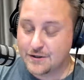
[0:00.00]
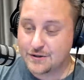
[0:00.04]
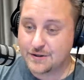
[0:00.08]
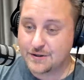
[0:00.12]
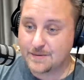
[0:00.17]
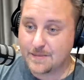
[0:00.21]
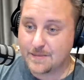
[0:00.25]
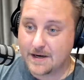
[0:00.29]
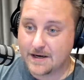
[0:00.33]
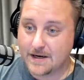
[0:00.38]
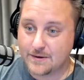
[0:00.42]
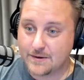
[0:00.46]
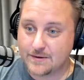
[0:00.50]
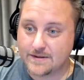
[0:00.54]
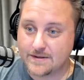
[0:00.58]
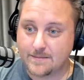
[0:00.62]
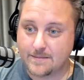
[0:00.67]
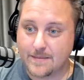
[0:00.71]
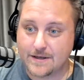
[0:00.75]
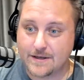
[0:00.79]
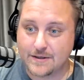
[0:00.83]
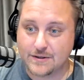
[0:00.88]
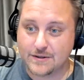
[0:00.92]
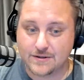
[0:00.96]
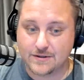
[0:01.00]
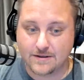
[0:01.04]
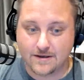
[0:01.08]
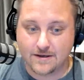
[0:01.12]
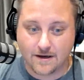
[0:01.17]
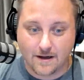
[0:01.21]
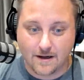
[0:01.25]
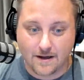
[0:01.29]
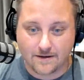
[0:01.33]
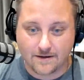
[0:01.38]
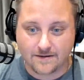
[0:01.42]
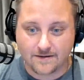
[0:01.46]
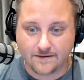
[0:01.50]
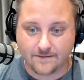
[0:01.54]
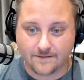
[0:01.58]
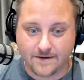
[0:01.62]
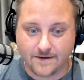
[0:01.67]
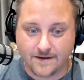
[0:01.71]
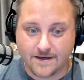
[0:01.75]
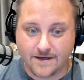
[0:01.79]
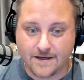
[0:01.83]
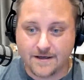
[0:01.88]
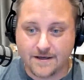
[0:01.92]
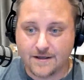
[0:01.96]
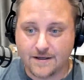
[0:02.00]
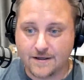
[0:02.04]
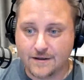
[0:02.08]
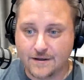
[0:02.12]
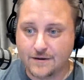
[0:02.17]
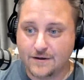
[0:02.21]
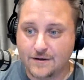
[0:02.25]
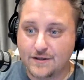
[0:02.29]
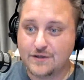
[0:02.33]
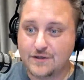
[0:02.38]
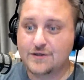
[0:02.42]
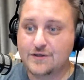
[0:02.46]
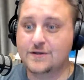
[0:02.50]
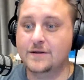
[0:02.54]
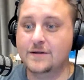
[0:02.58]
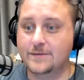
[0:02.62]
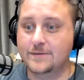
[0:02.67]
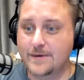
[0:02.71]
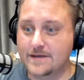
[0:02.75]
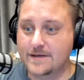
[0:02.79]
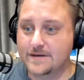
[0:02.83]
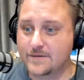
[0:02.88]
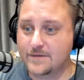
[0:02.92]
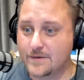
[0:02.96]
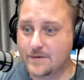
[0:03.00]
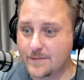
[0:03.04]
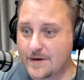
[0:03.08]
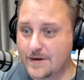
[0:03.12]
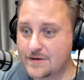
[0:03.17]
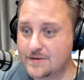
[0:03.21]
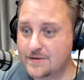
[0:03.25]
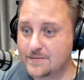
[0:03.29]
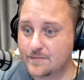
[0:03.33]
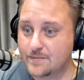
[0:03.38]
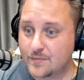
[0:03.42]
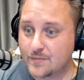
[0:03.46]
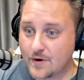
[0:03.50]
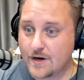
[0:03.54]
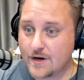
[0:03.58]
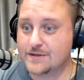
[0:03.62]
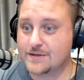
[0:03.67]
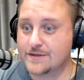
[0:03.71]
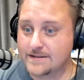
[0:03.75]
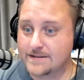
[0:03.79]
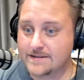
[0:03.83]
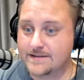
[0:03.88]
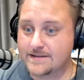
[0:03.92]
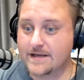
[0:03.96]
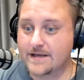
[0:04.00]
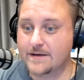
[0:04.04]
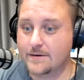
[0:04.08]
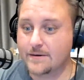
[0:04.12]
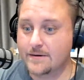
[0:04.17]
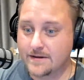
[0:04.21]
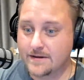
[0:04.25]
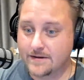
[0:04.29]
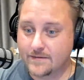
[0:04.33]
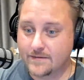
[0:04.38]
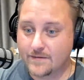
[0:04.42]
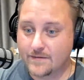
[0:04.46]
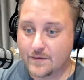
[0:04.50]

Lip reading: Sherban, you did mention a lot of digital transformation projects that you did,